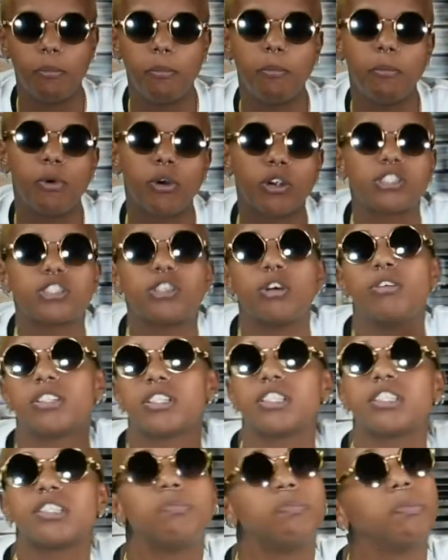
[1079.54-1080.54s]
more so as a
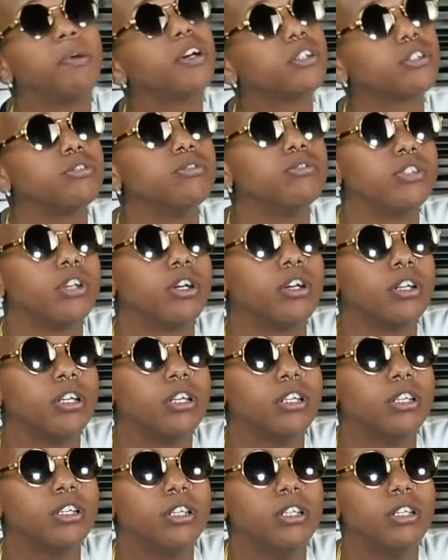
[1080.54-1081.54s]
spiritual journey
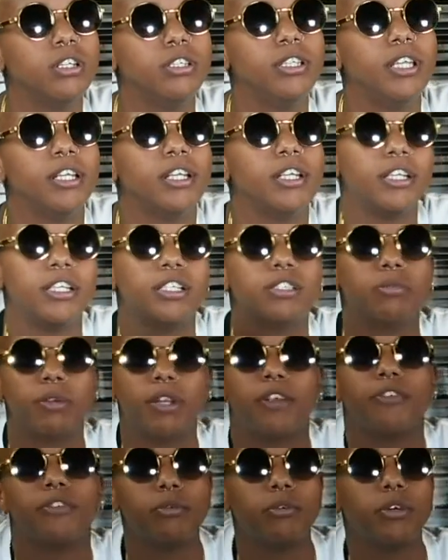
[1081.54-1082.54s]
than it is what
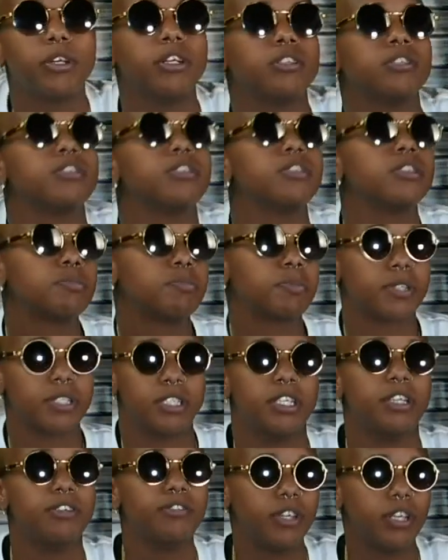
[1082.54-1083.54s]
everyone else is
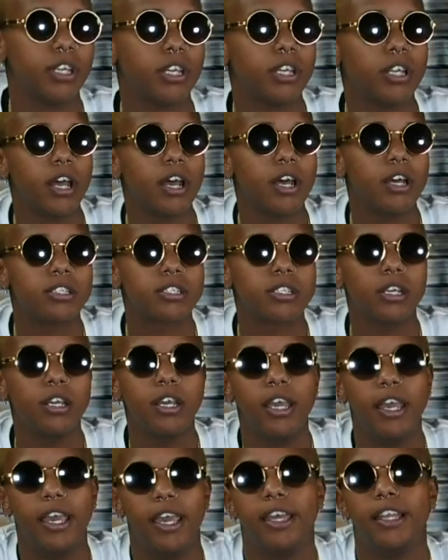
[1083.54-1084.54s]
perceiving it as.
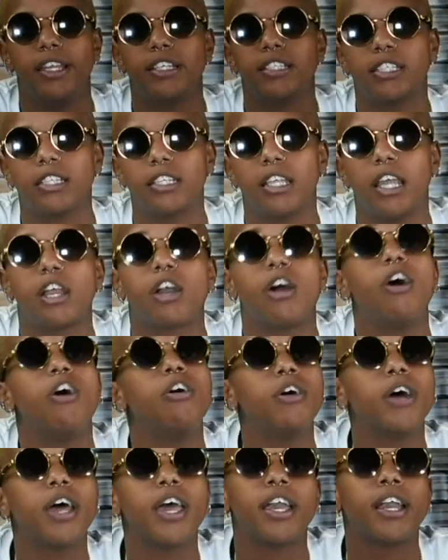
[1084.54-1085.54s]
It isn't like,
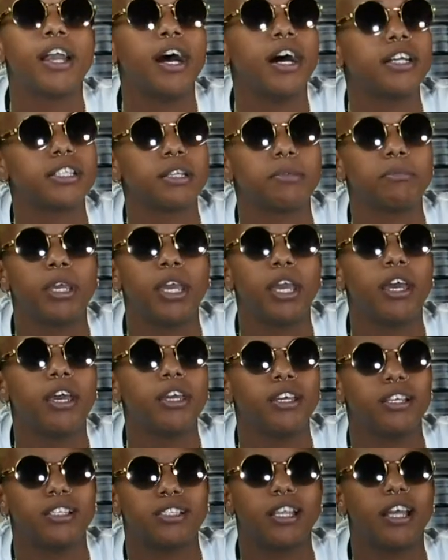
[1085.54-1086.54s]
oh, hey guys, I'm gay.
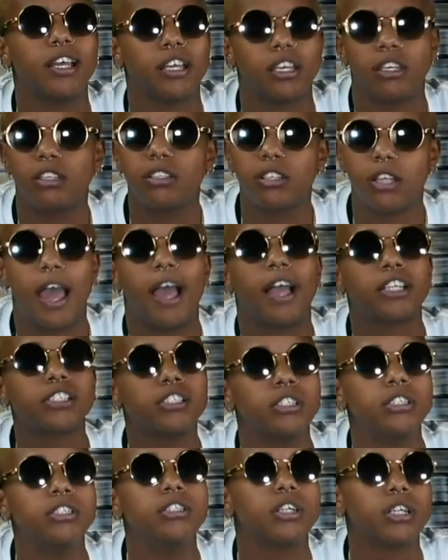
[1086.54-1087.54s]
It's like
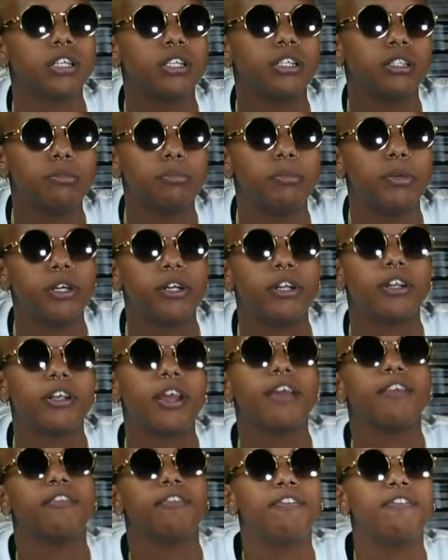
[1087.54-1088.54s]
actually looking in the mirror
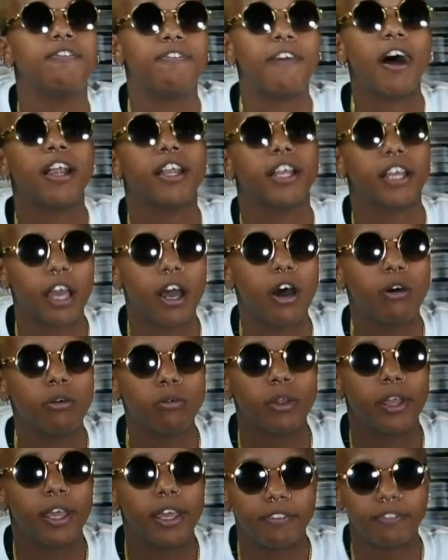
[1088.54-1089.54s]
and finding out
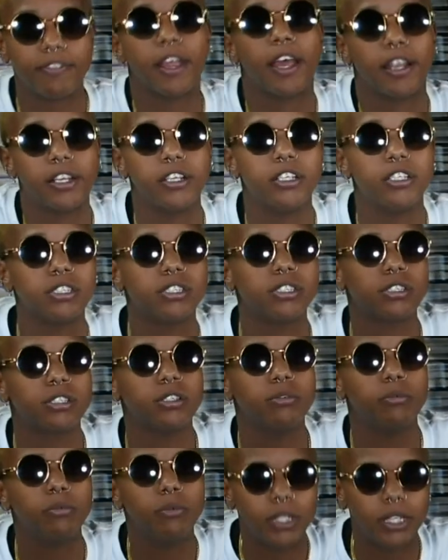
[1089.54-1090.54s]
if that is
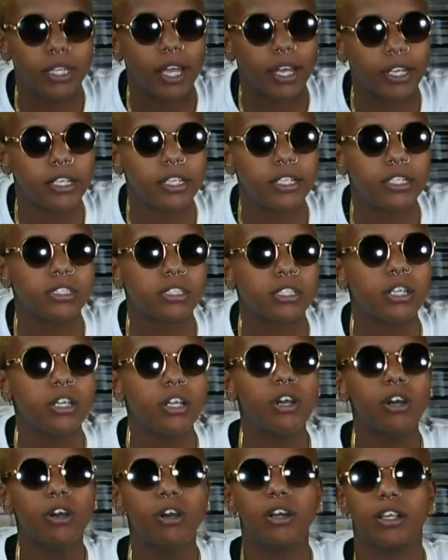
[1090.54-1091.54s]
what that is.
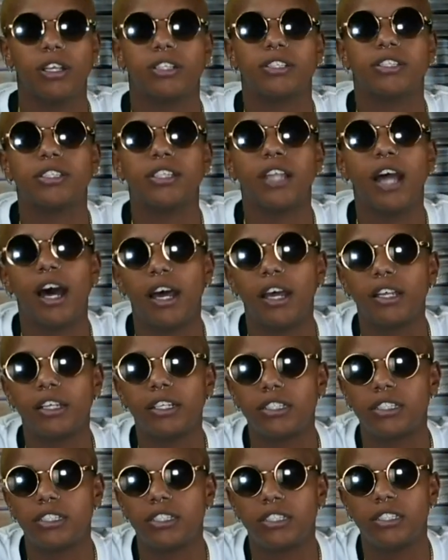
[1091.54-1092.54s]
It's not
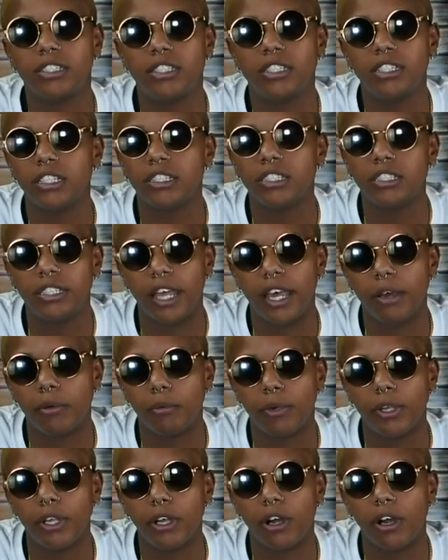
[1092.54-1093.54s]
just that
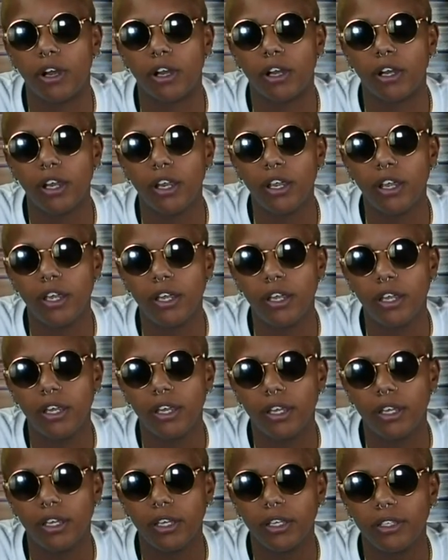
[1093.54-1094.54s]
we are
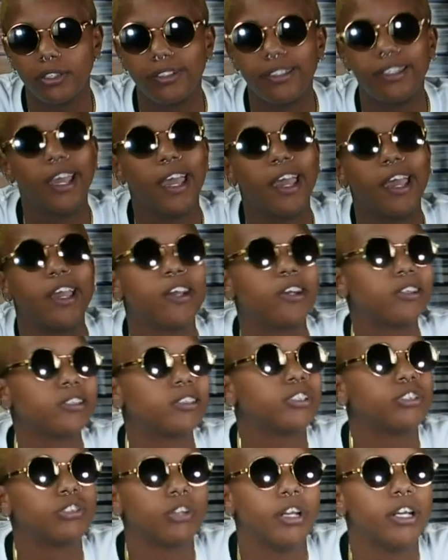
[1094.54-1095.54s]
gay or
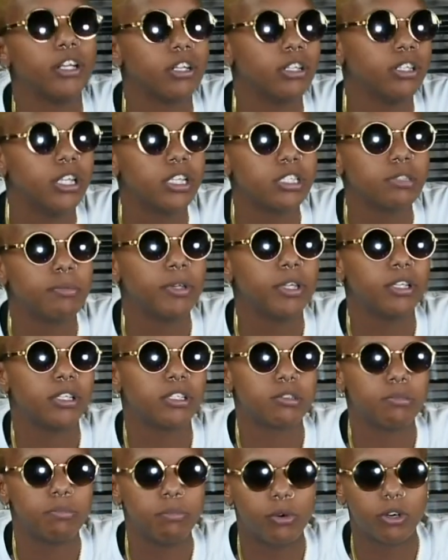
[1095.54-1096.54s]
straight or lesbian.
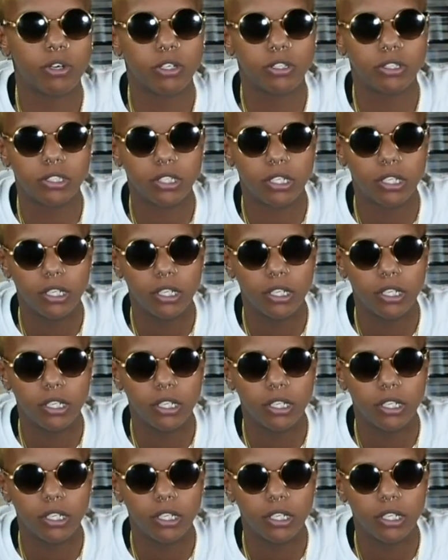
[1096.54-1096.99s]
It's more as